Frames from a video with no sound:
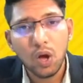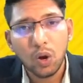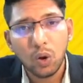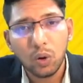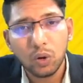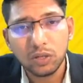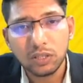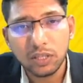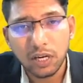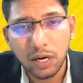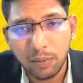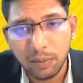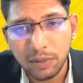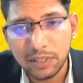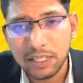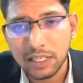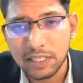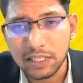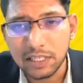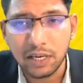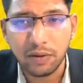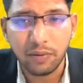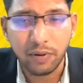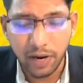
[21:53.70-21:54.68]
I'm
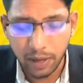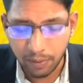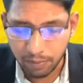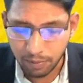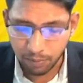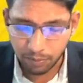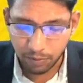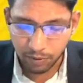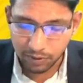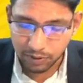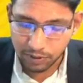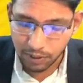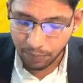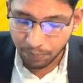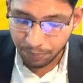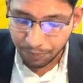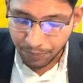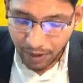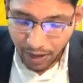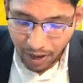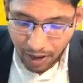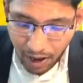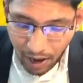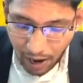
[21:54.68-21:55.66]
Yipthun, sir.
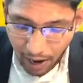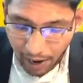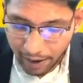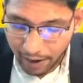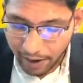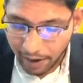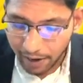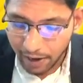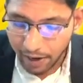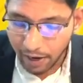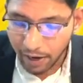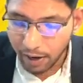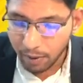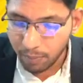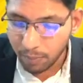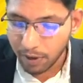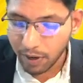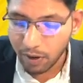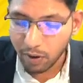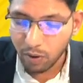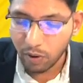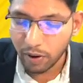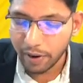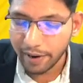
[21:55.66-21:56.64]
Under Indian
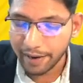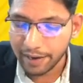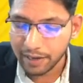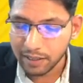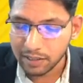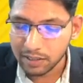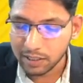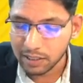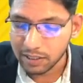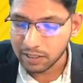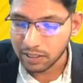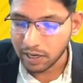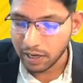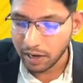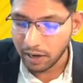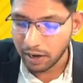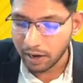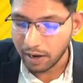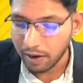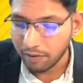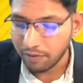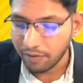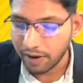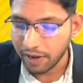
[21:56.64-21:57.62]
Penal Code 1860,
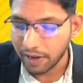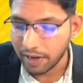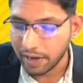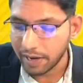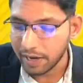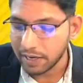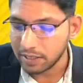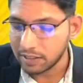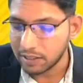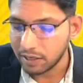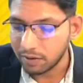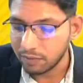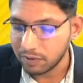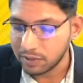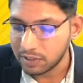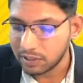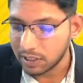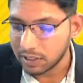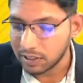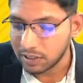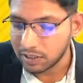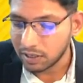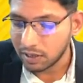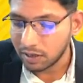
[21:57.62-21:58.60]
in every case in which
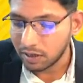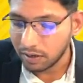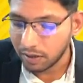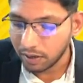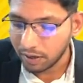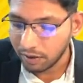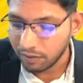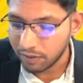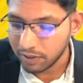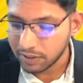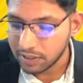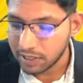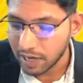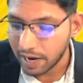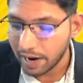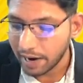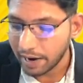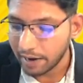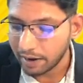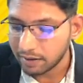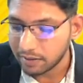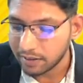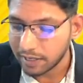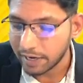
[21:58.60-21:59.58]
the
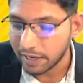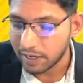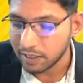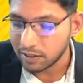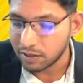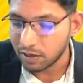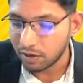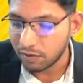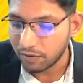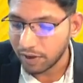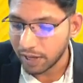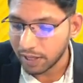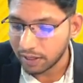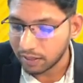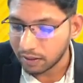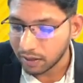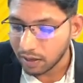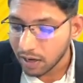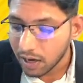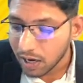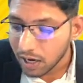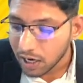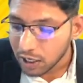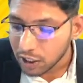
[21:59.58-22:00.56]
sentence of death
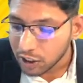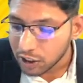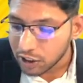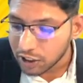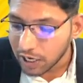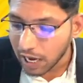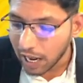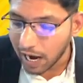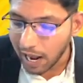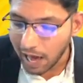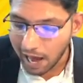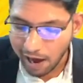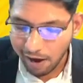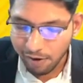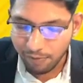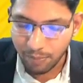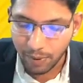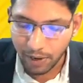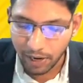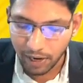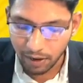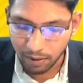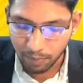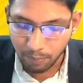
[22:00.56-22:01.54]
shall
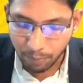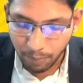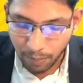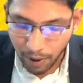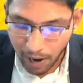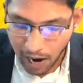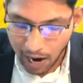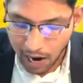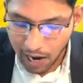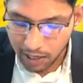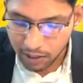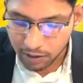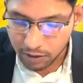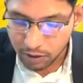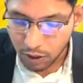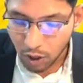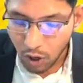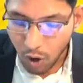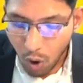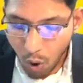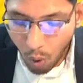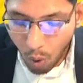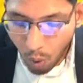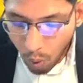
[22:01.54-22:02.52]
have been passed,
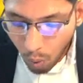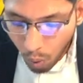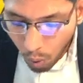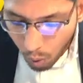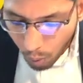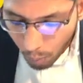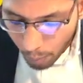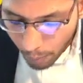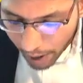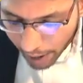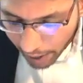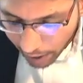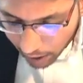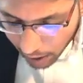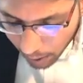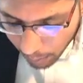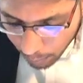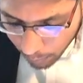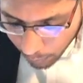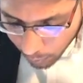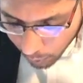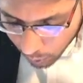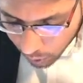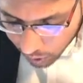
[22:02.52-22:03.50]
who may
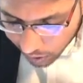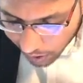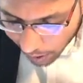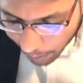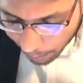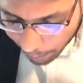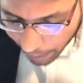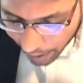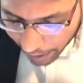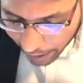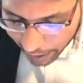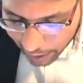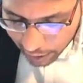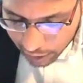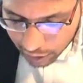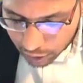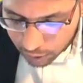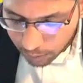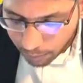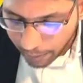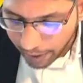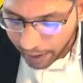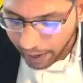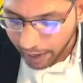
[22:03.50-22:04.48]
commute the
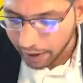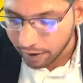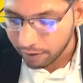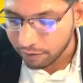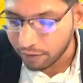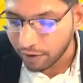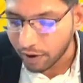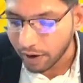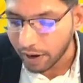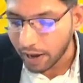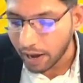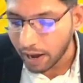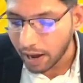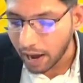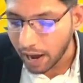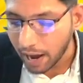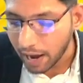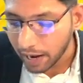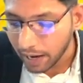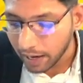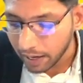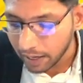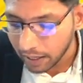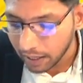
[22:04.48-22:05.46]
punishment for
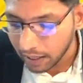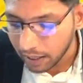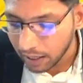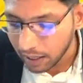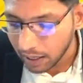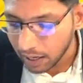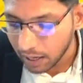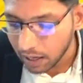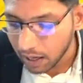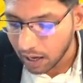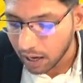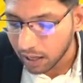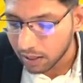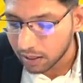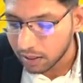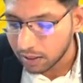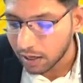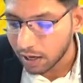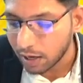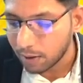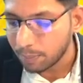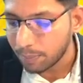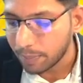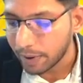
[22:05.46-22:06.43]
any
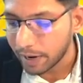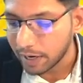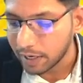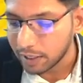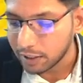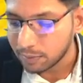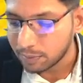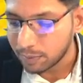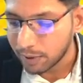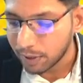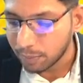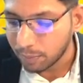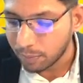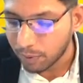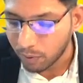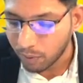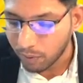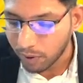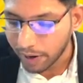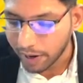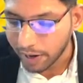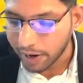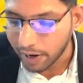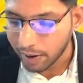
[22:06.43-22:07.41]
other punishment
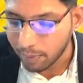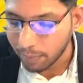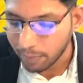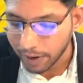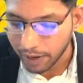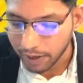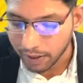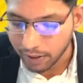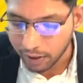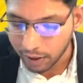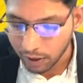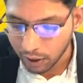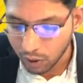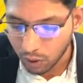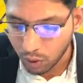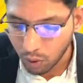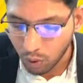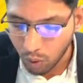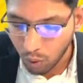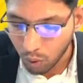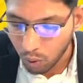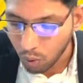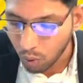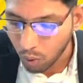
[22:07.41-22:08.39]
provided by the
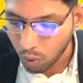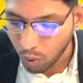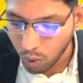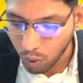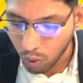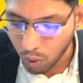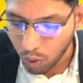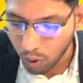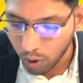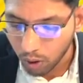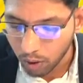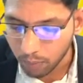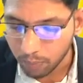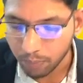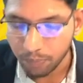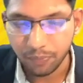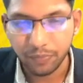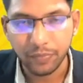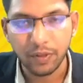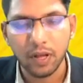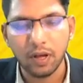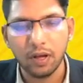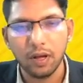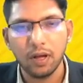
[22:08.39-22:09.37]
code?
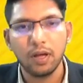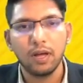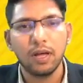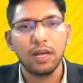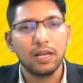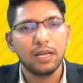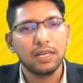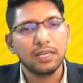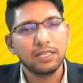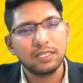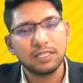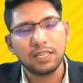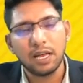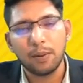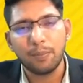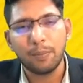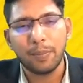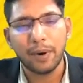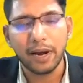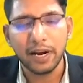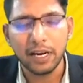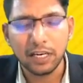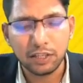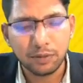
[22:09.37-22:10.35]
Sir,
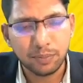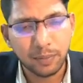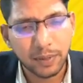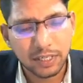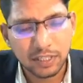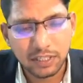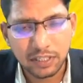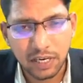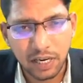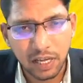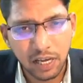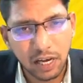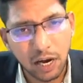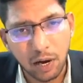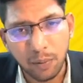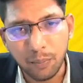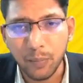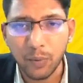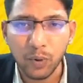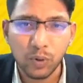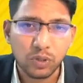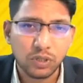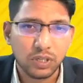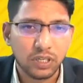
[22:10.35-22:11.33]
punishments ni
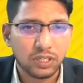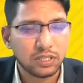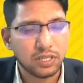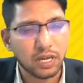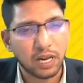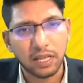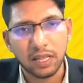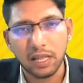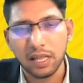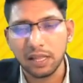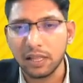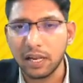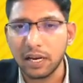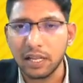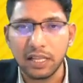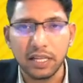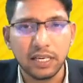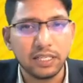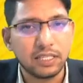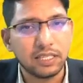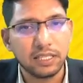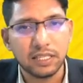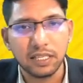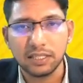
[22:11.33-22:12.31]
commute chestaru, idandari
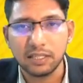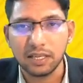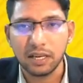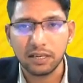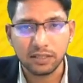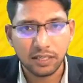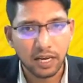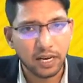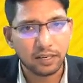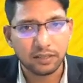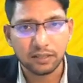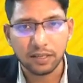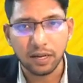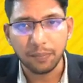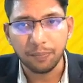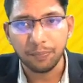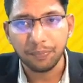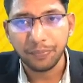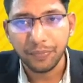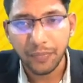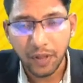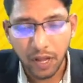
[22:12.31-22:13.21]
telisindi, sir. Right, sir.